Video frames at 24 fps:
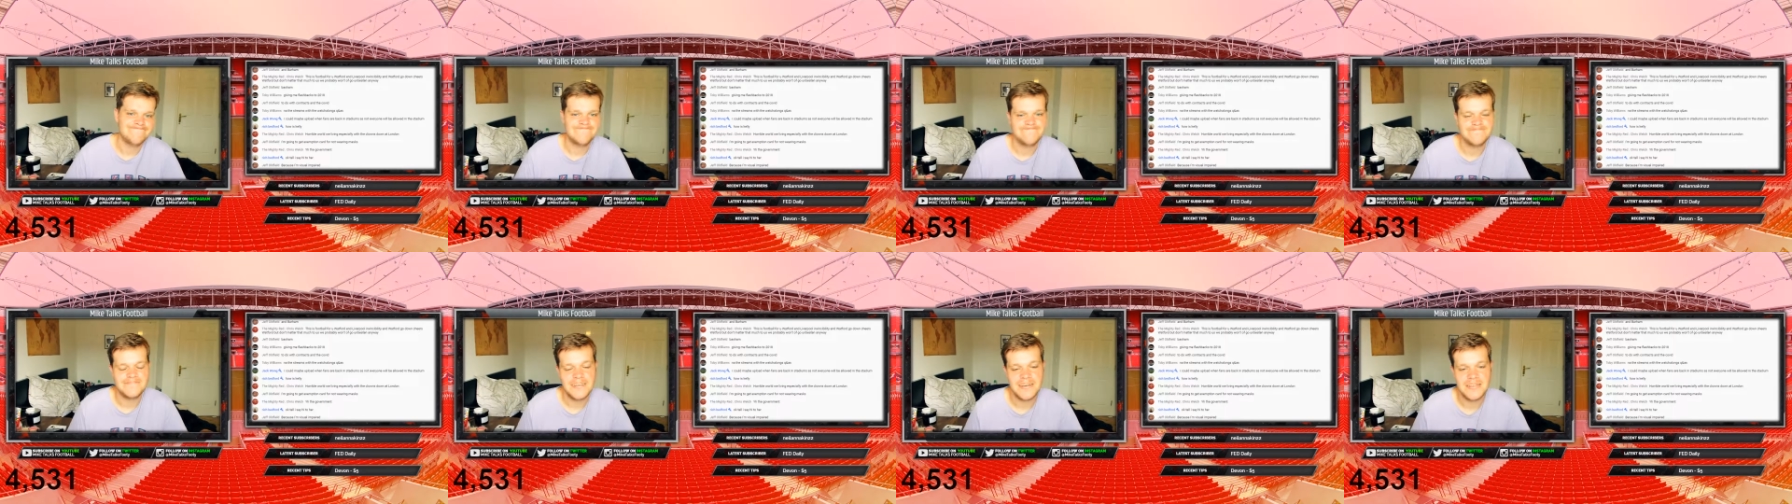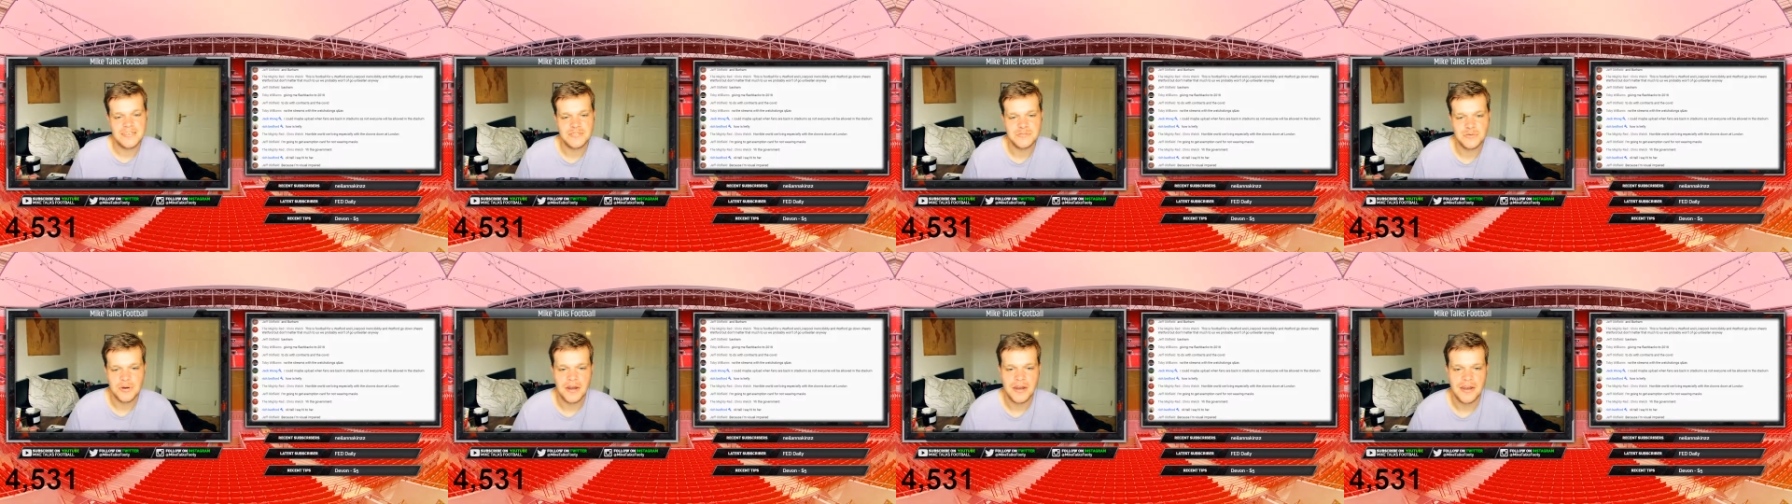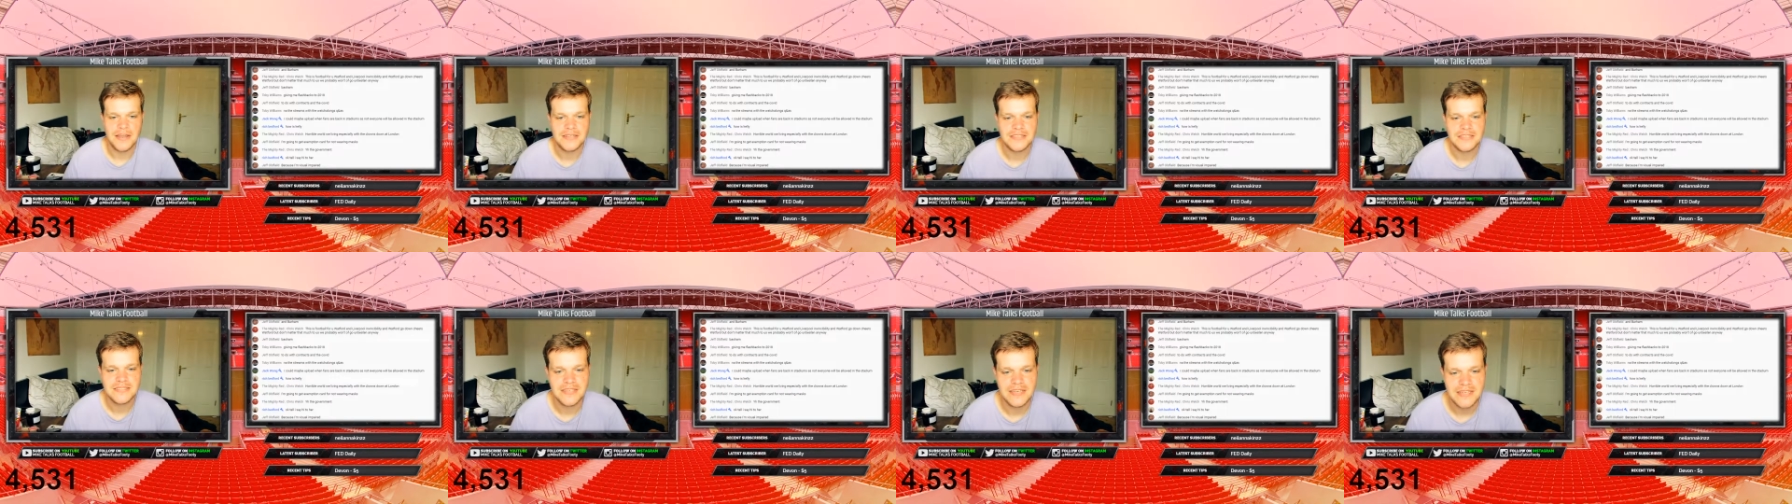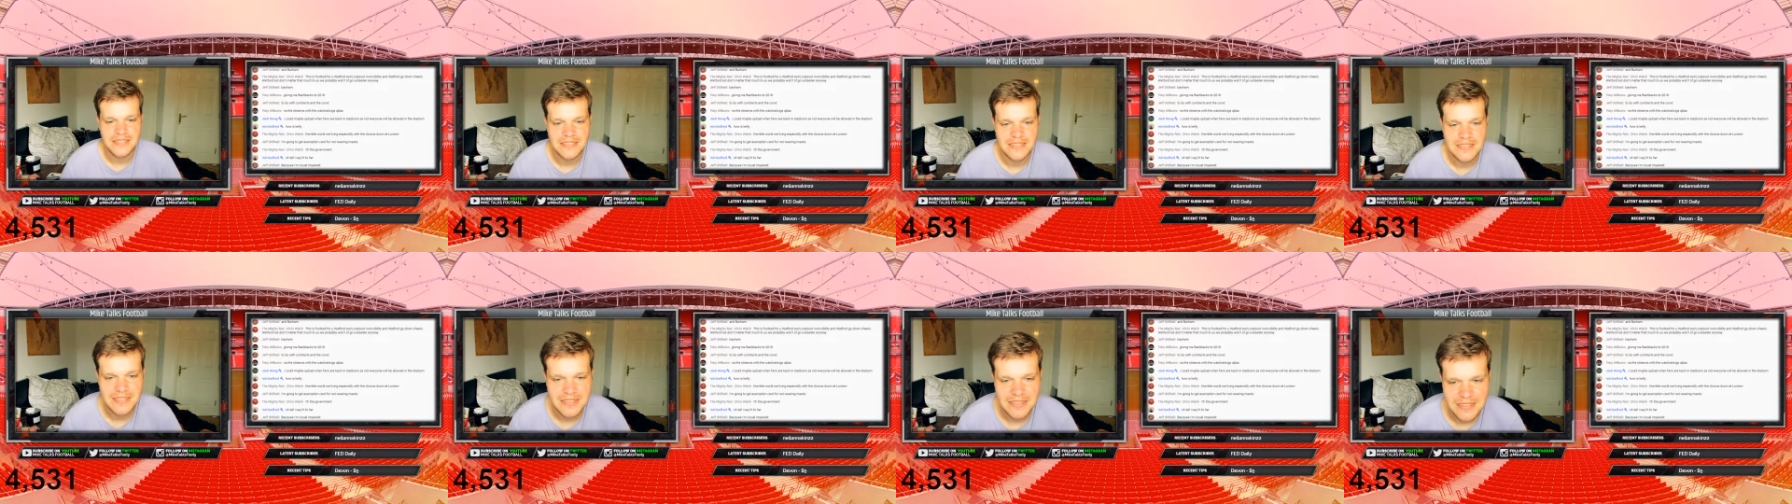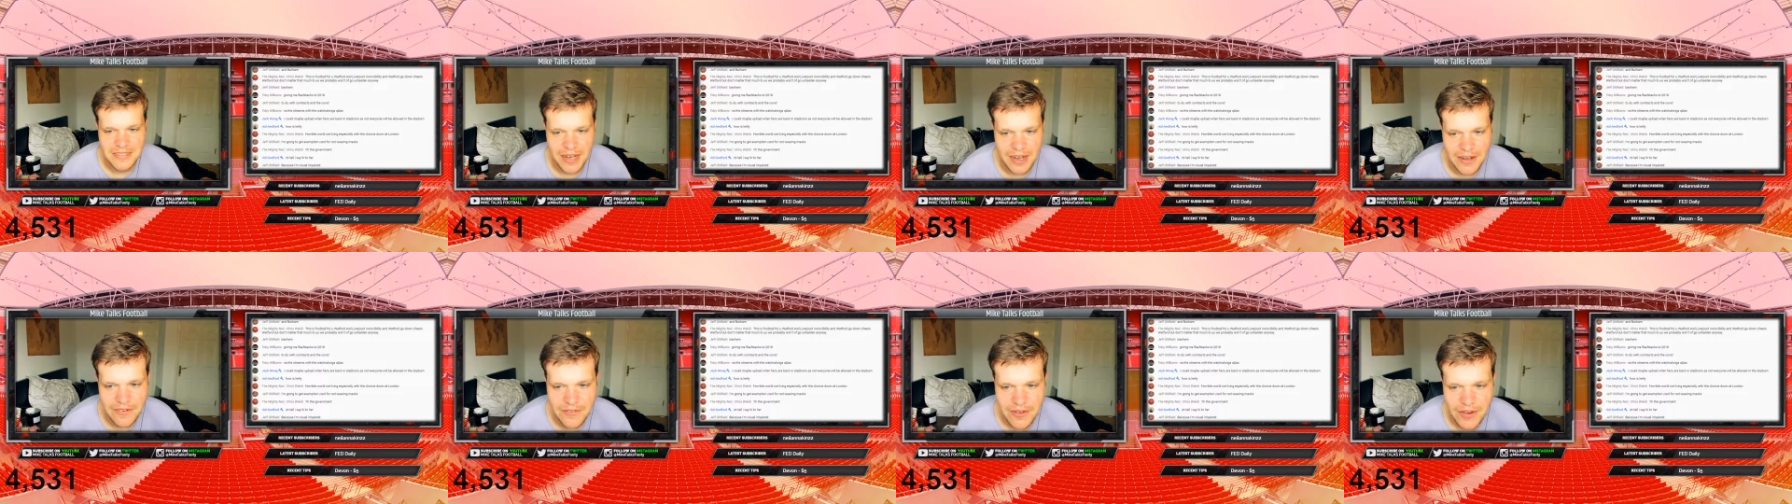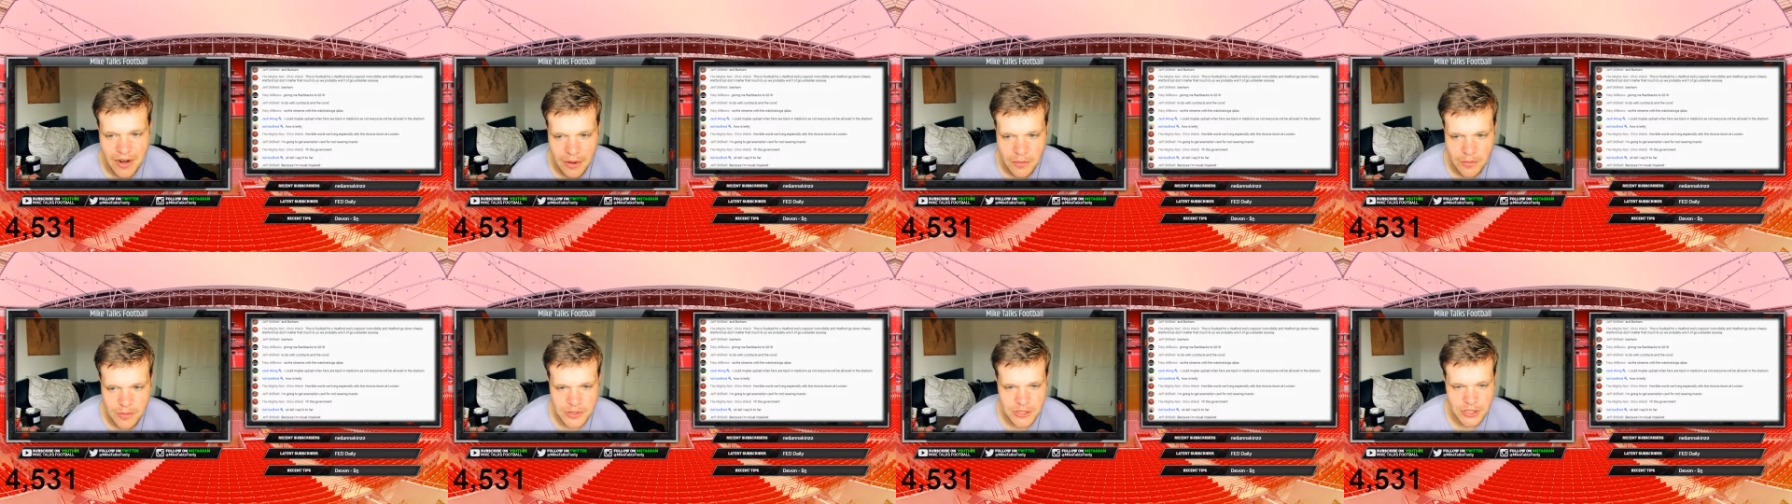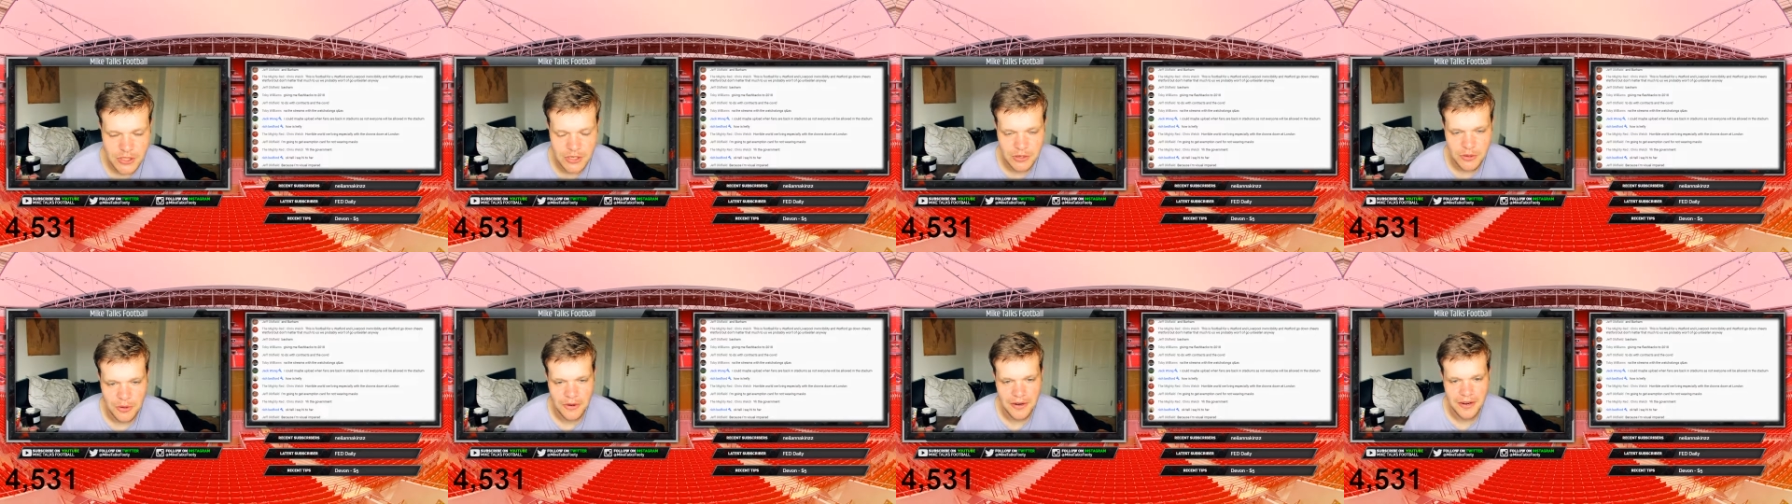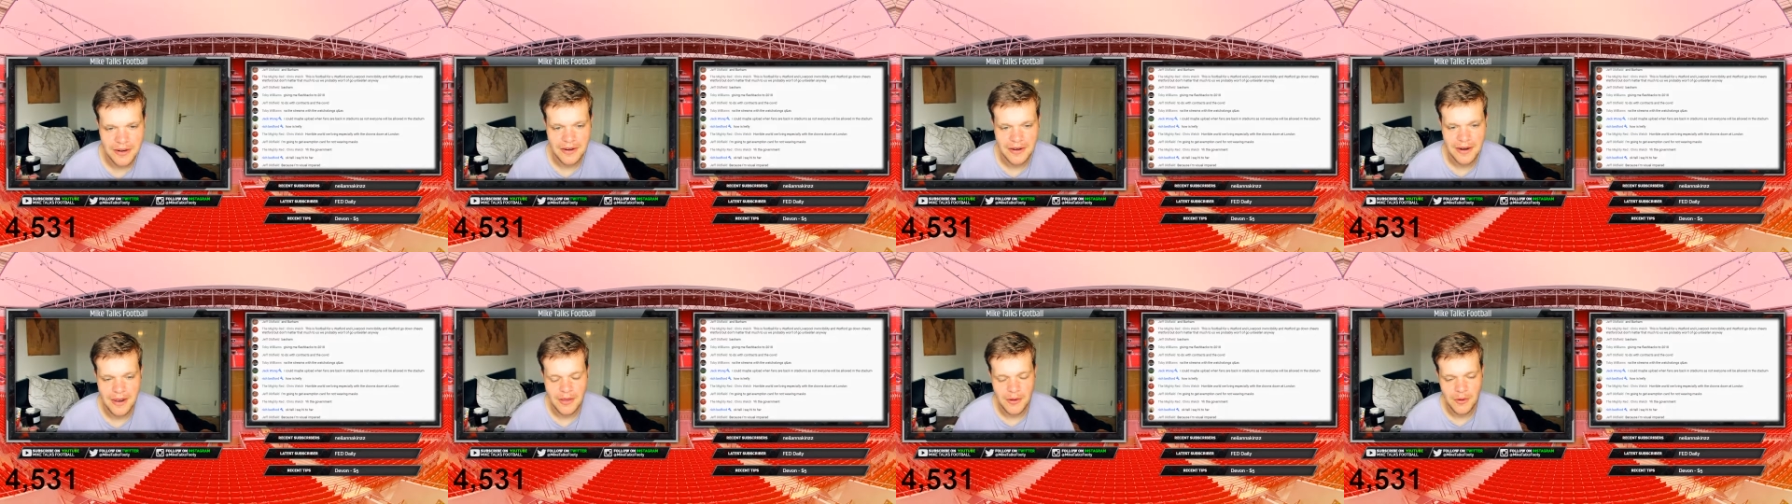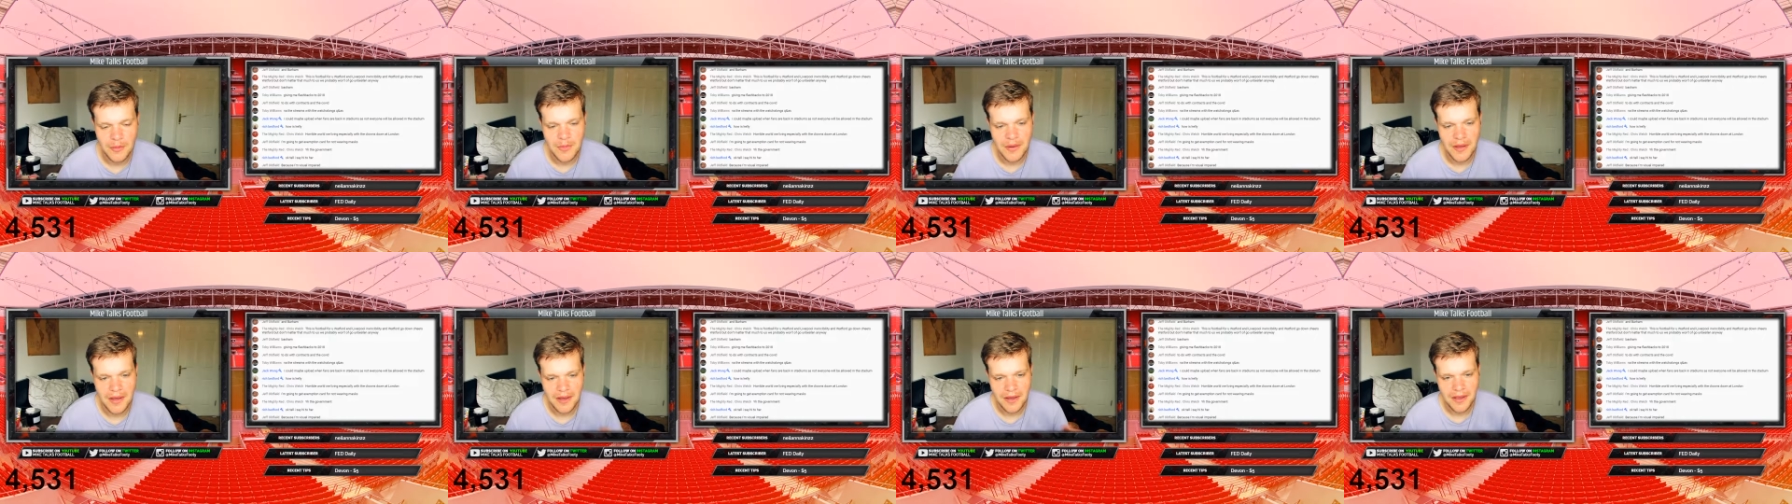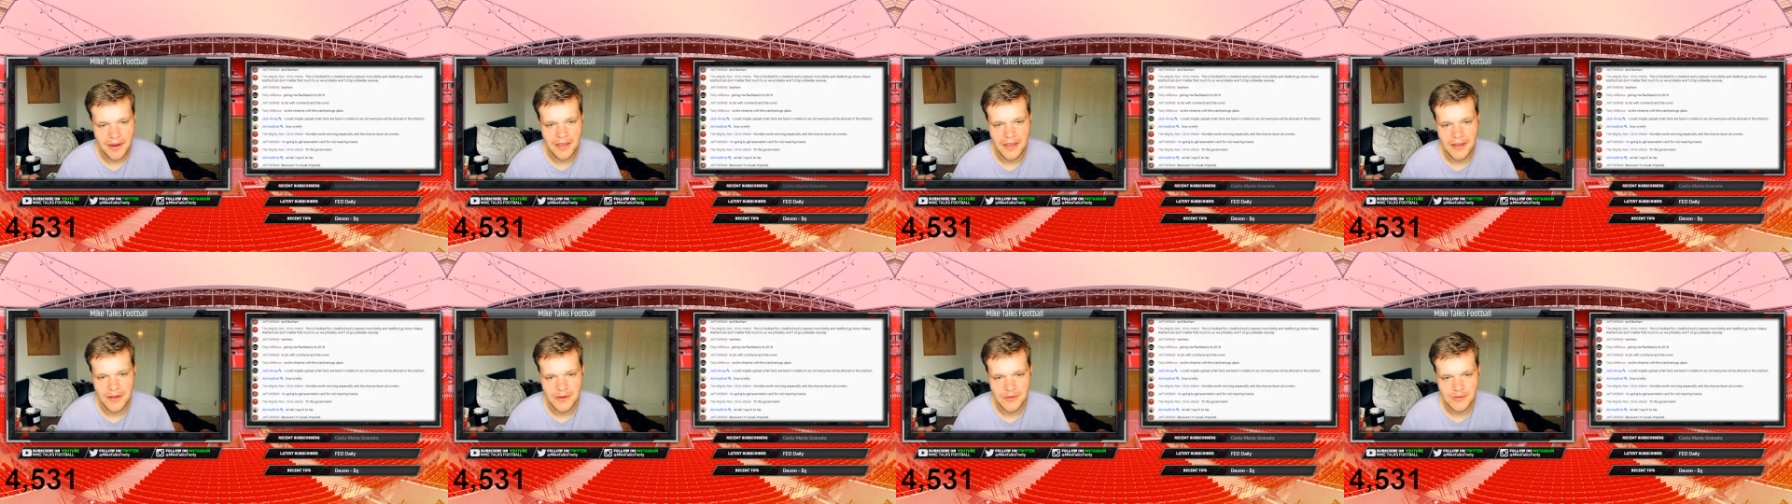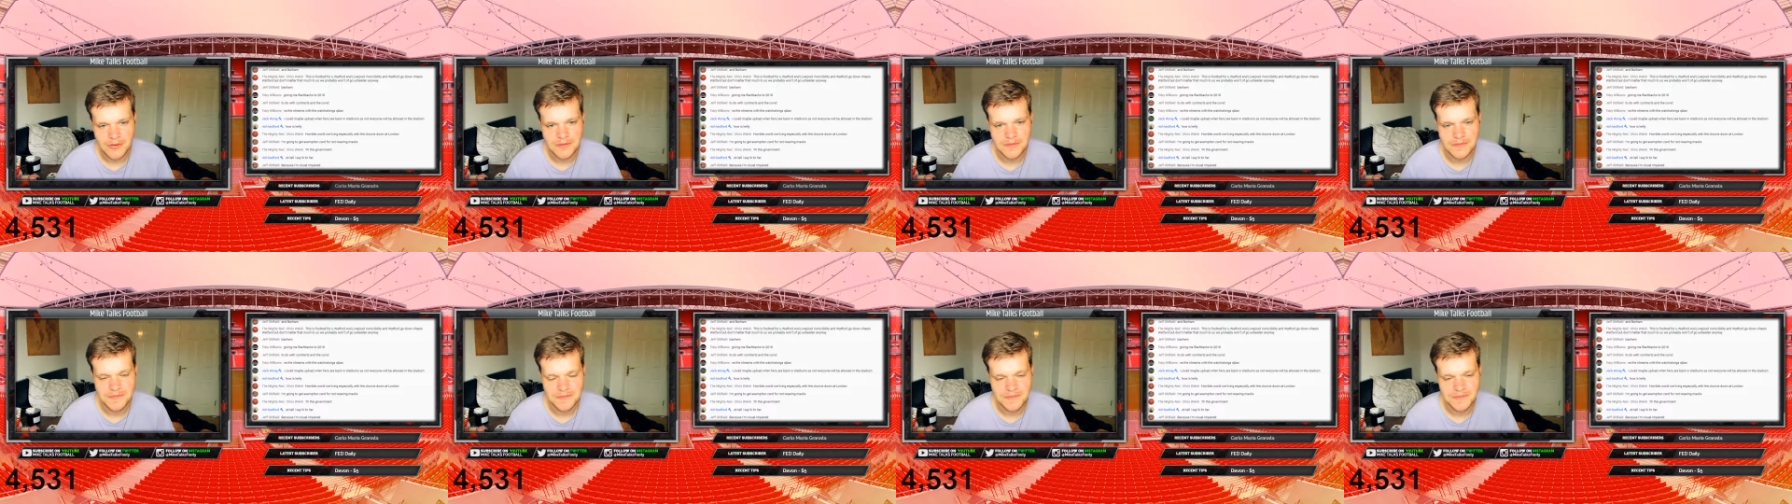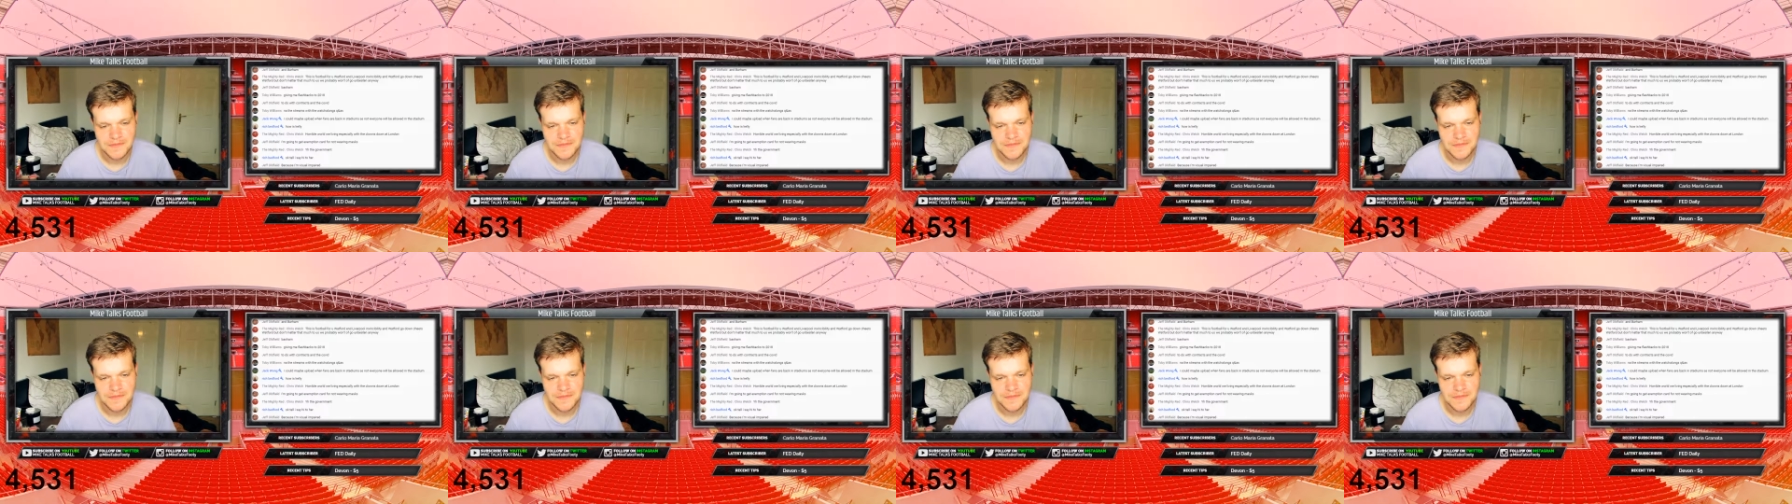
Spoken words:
it is what it is. I feel like we should have gone in a little bit earlier and